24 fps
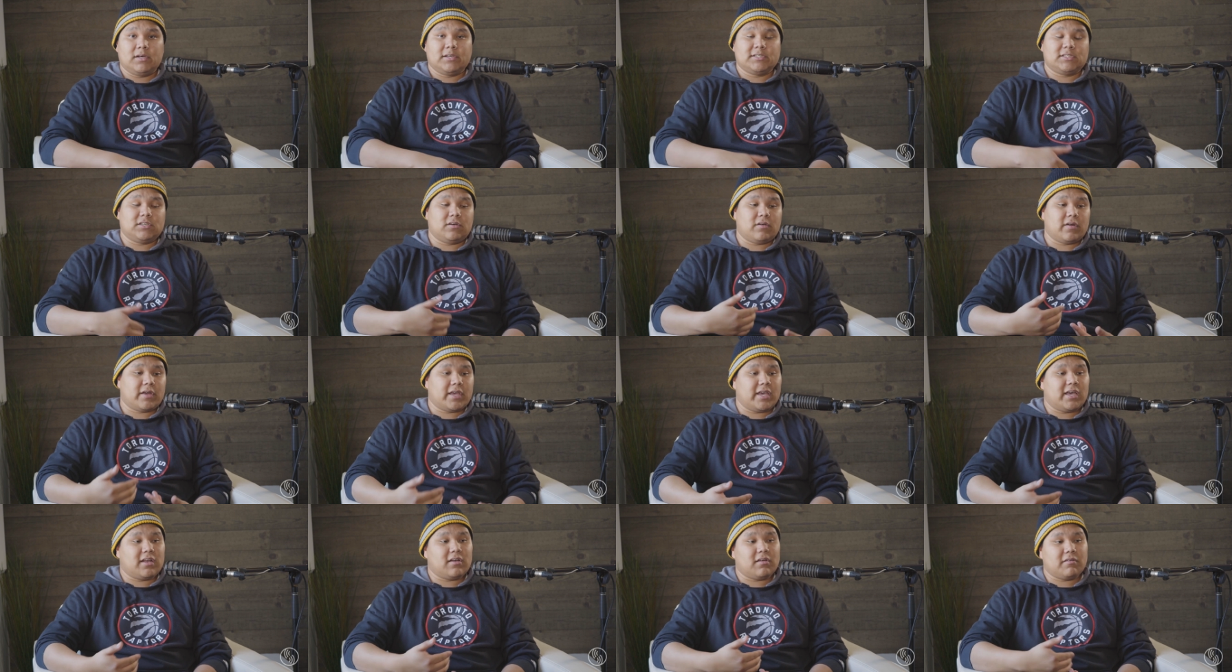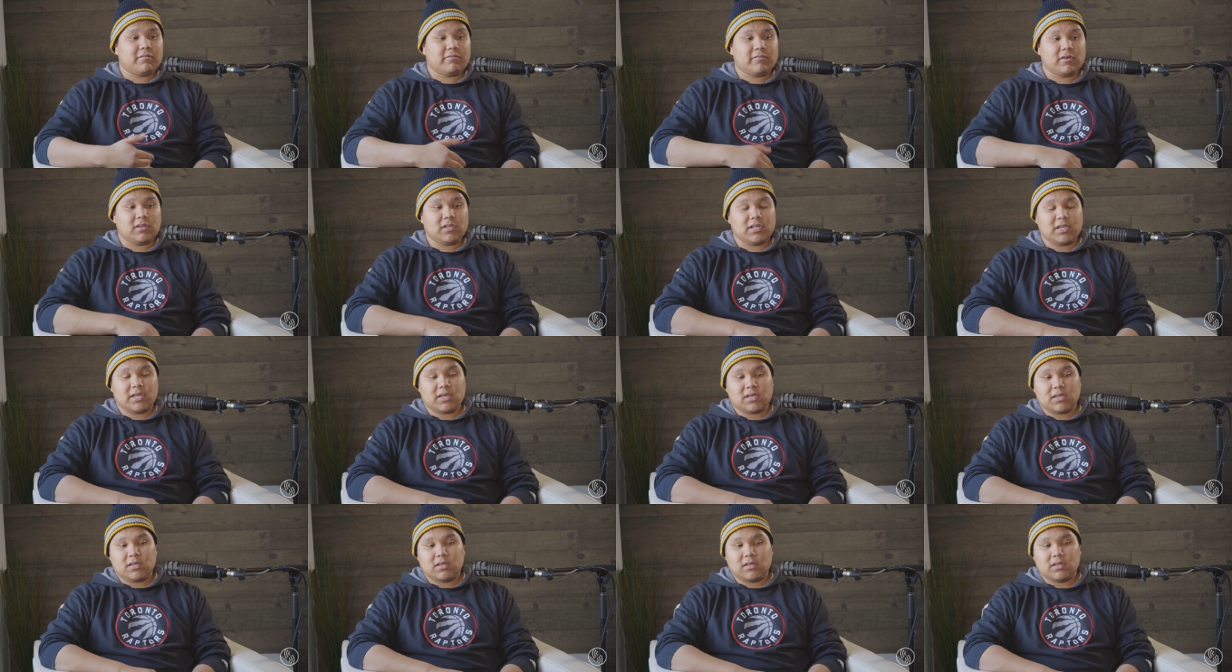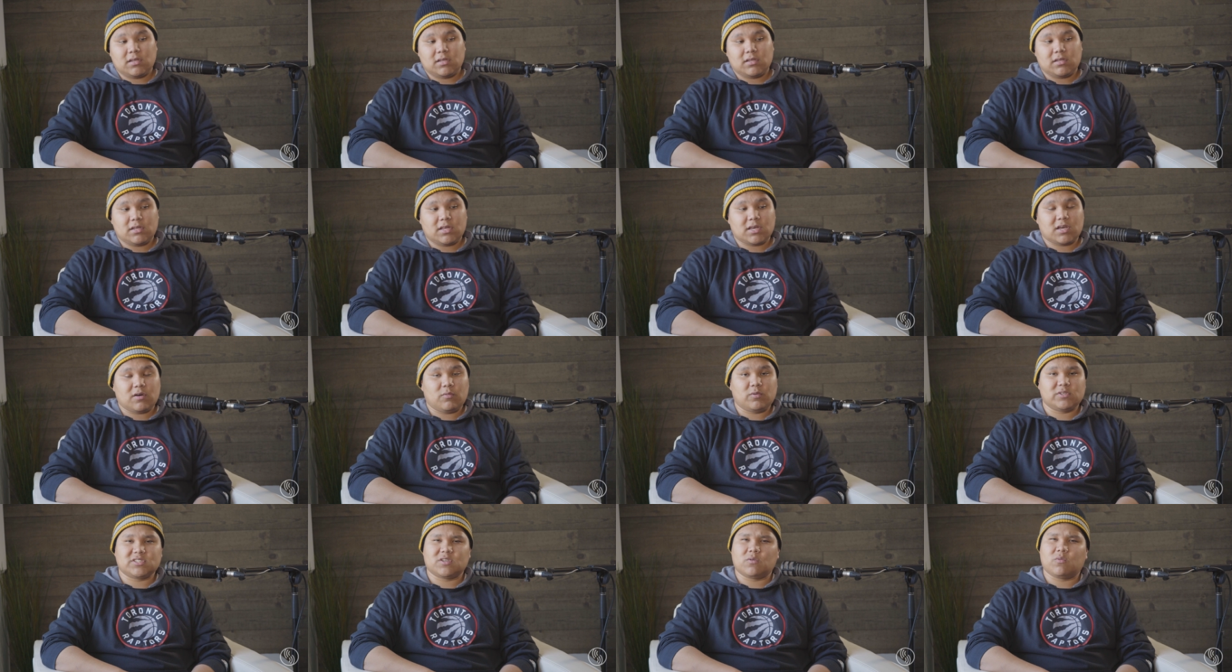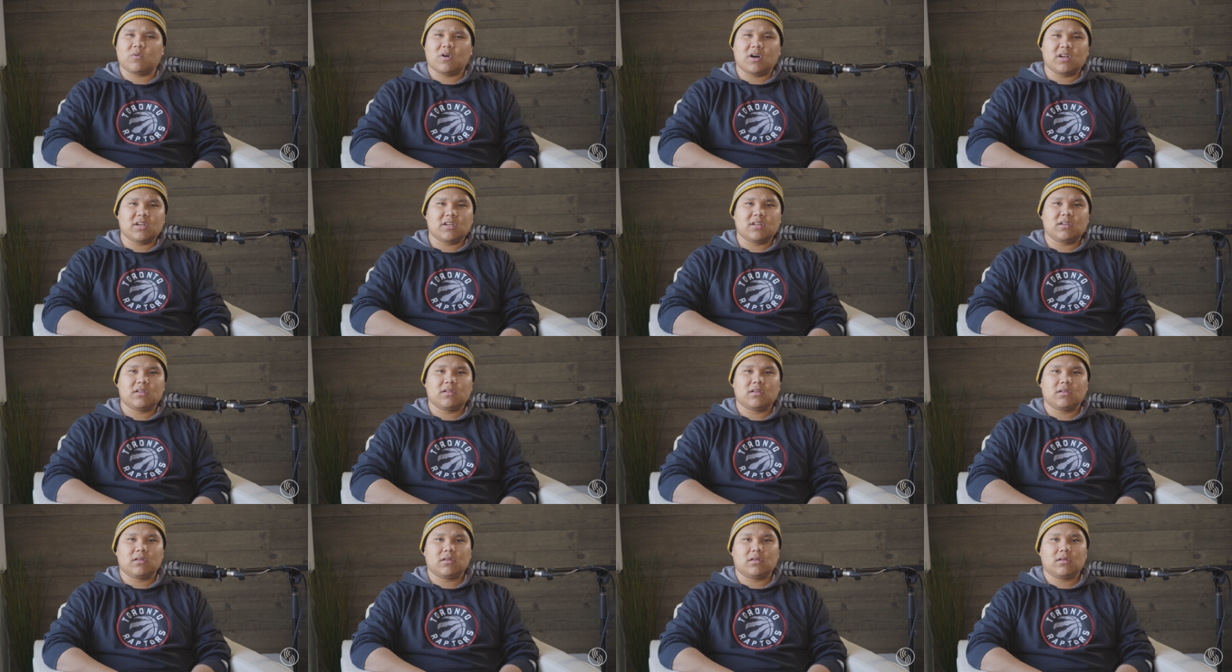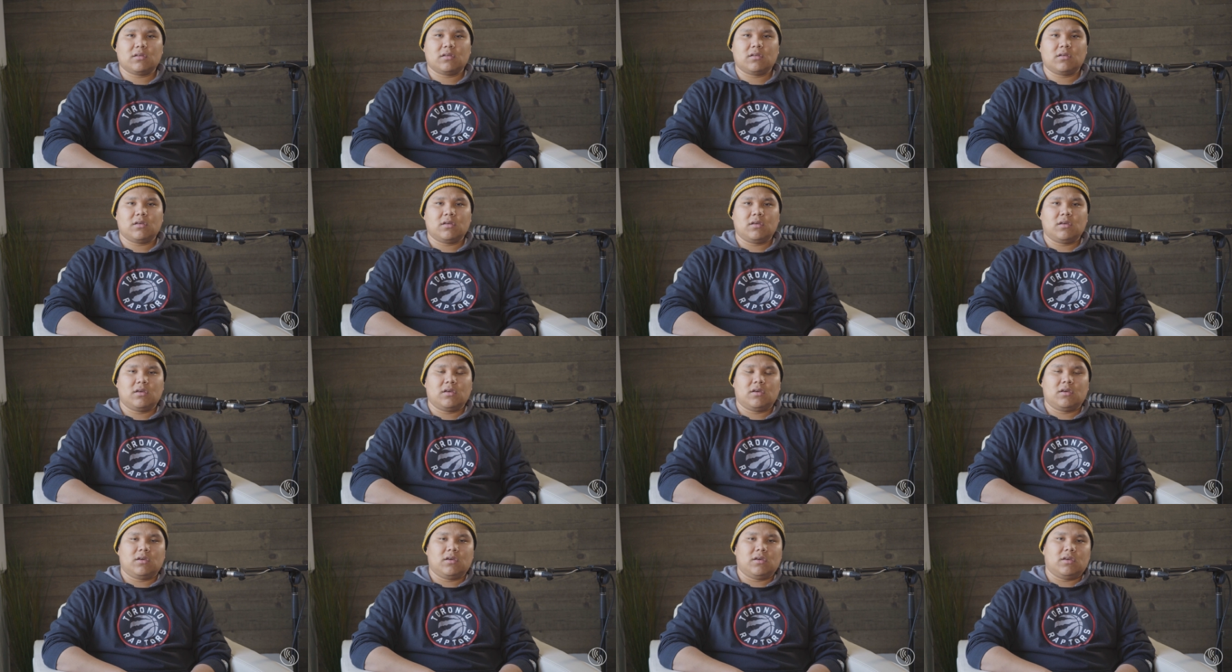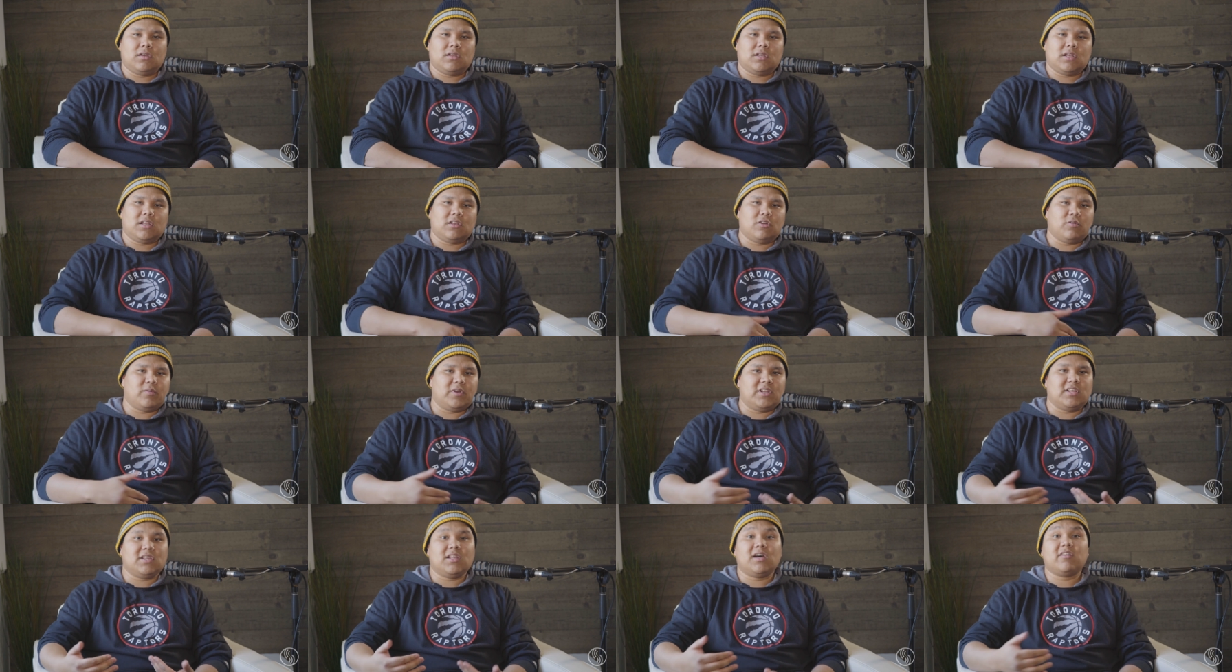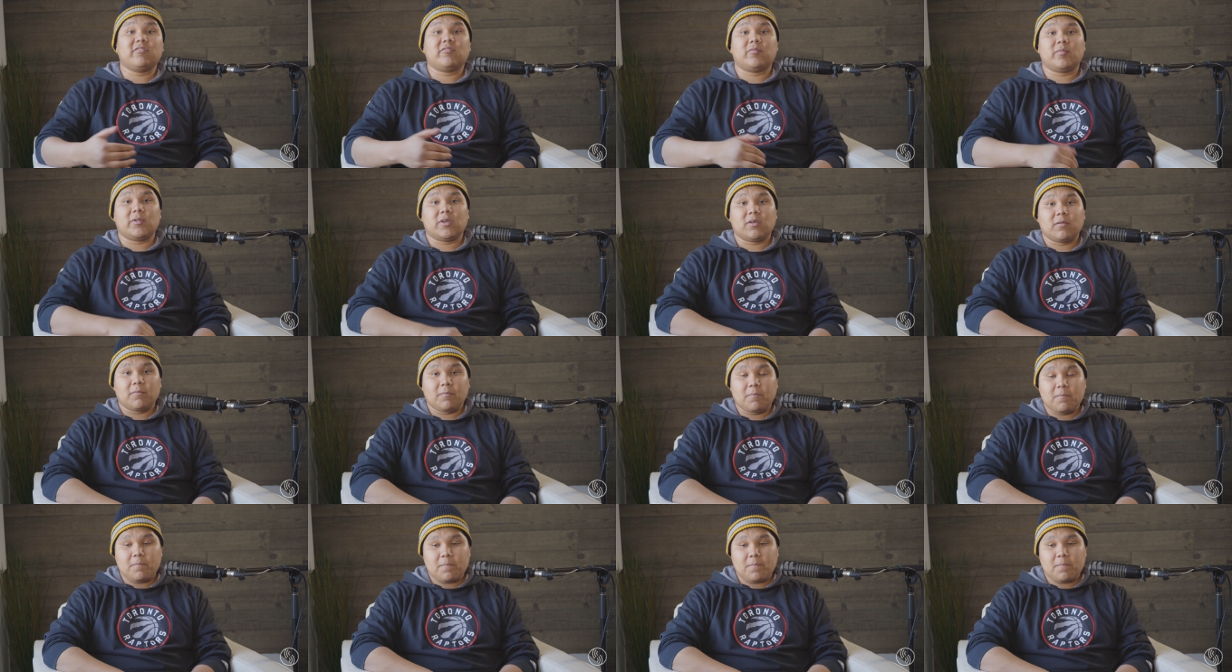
So again, I felt like I wasn't wanted, that nobody loved me.